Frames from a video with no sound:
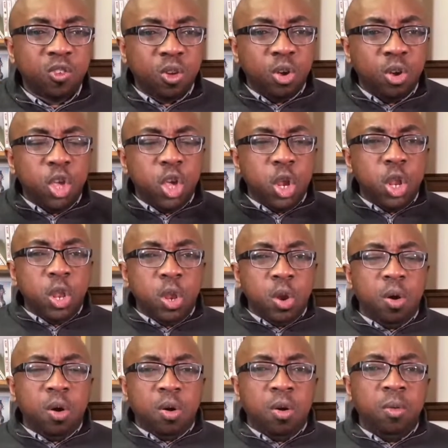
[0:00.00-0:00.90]
So you
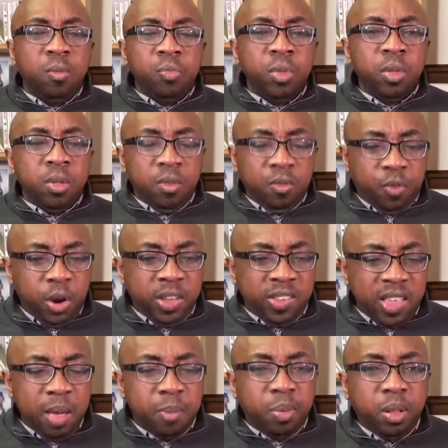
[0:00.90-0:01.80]
know, for
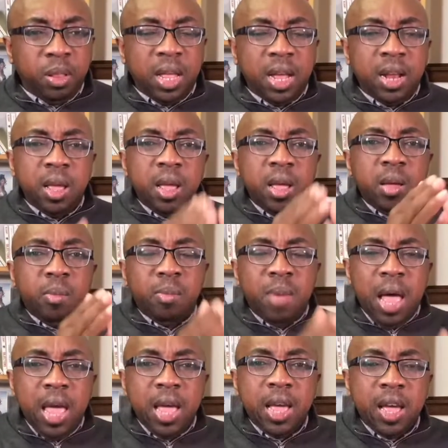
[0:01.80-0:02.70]
example, that
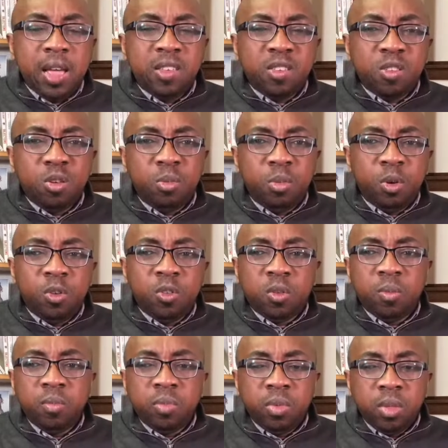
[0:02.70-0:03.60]
my
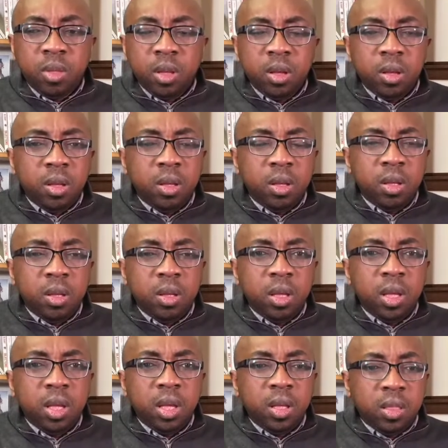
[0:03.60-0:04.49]
customers,
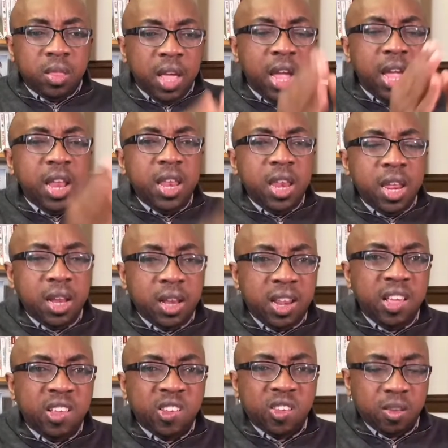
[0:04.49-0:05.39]
they need
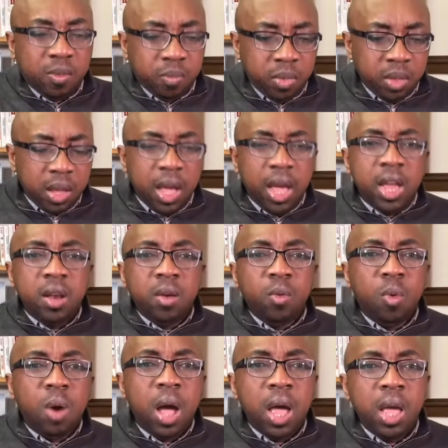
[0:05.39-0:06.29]
this.
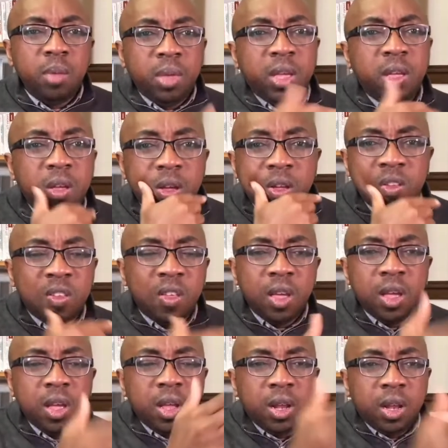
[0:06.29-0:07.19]
And why? Because
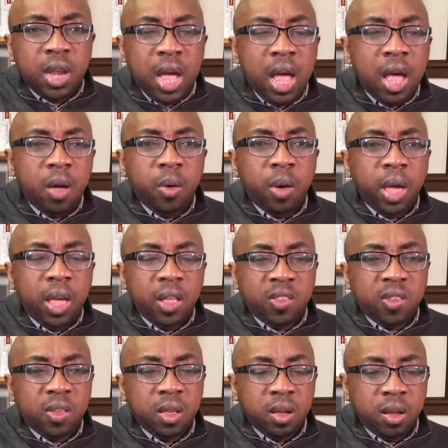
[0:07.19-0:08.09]
now
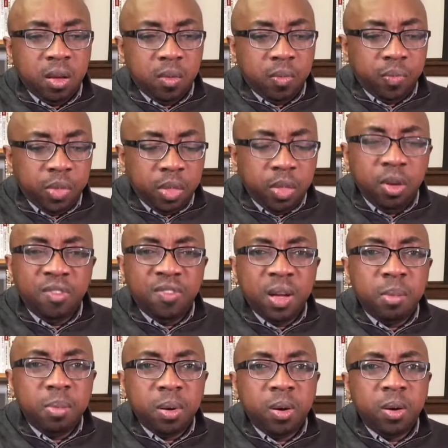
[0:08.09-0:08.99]
it's
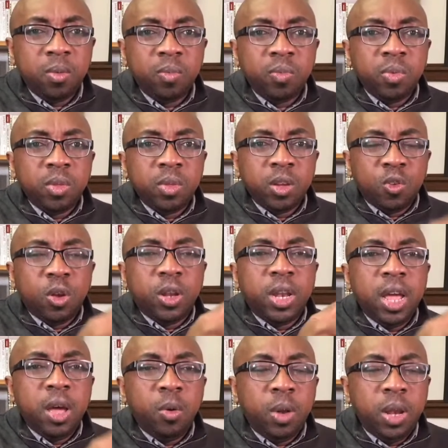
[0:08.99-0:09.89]
November, so
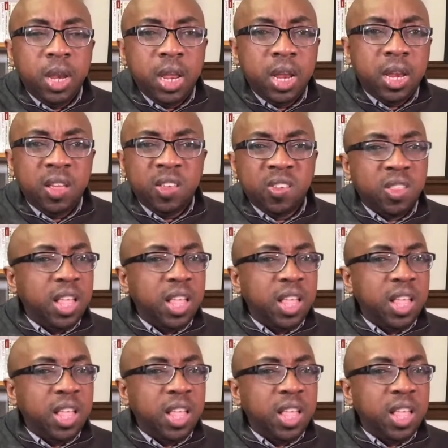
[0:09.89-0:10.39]
they don't need this.